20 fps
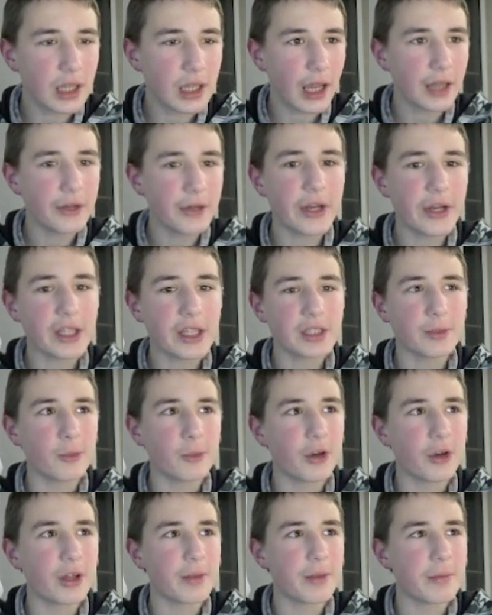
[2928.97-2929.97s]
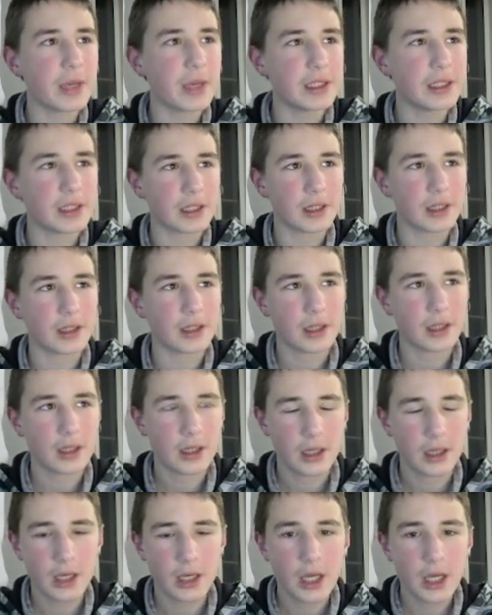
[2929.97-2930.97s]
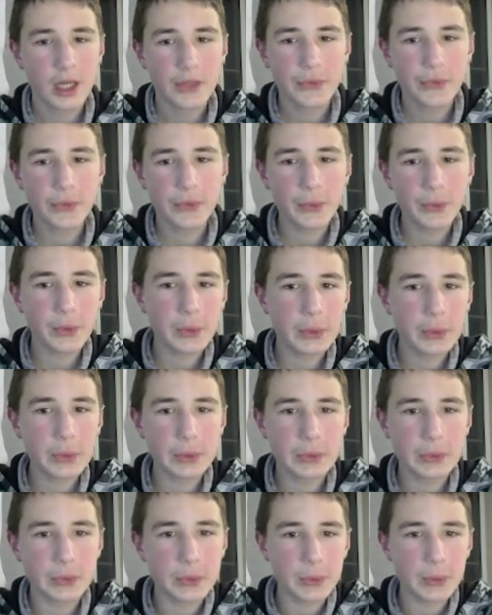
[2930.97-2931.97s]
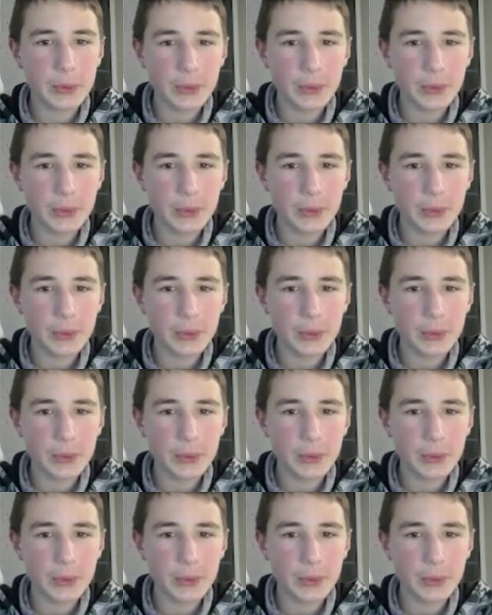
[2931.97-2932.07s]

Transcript: I don't ask more than mating. Just